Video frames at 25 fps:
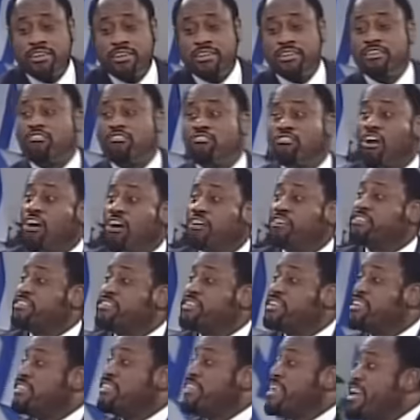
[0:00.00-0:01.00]
The rock's
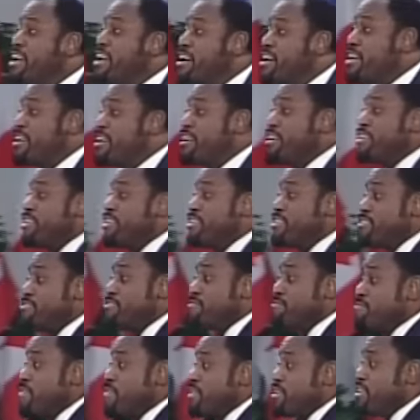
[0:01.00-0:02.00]
still there.
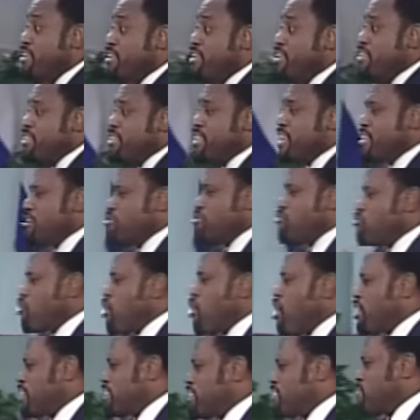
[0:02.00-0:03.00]
Now, the
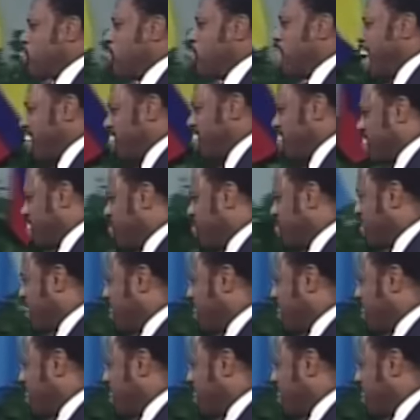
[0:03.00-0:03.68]
rock is massive.